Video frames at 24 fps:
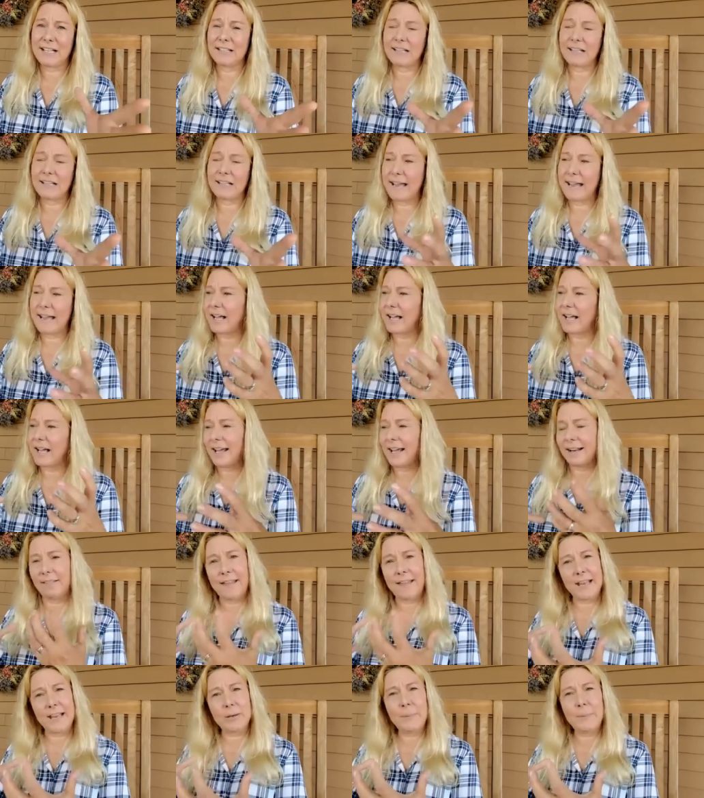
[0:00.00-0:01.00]
They lay
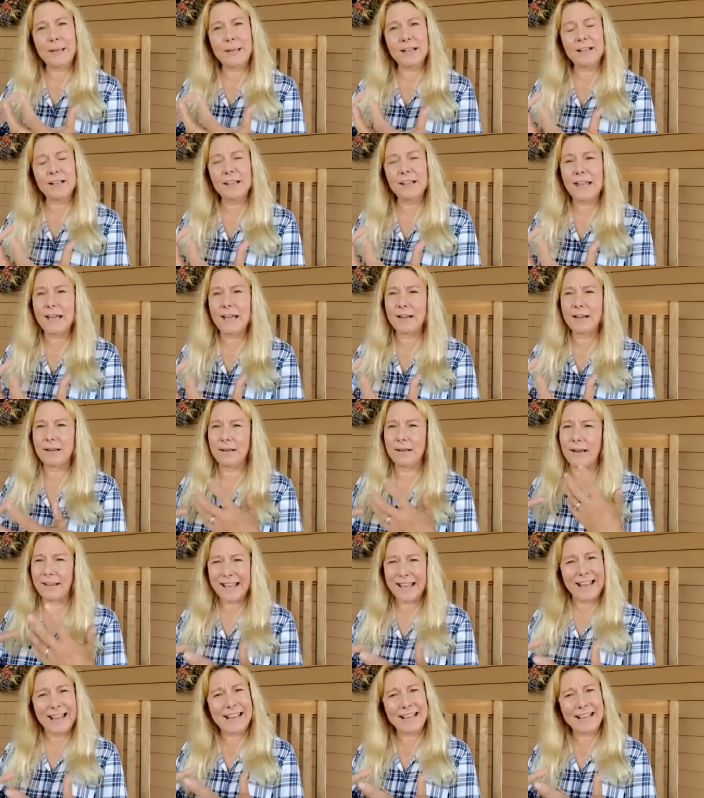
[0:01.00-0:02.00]
kind of light pink
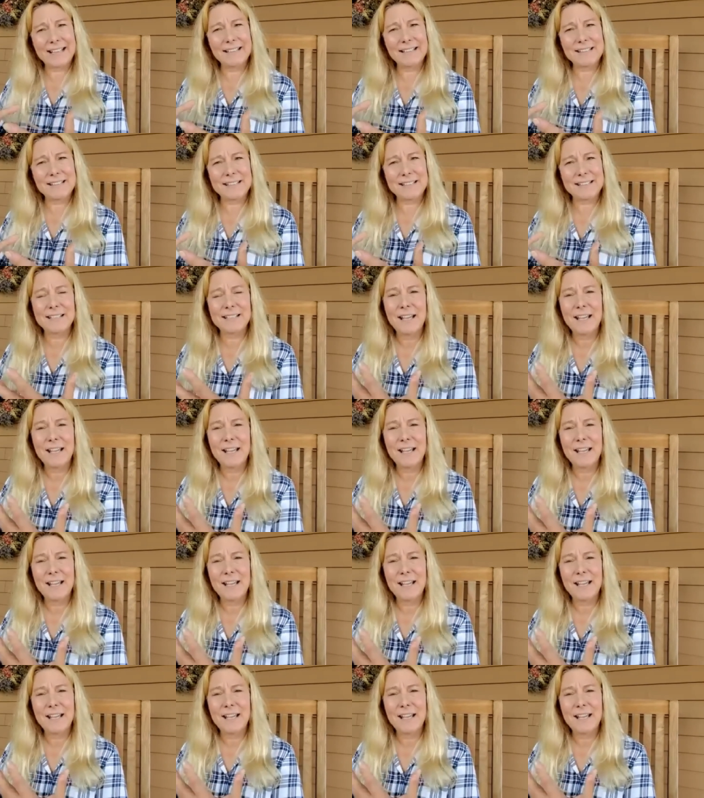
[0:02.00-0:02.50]
eggs.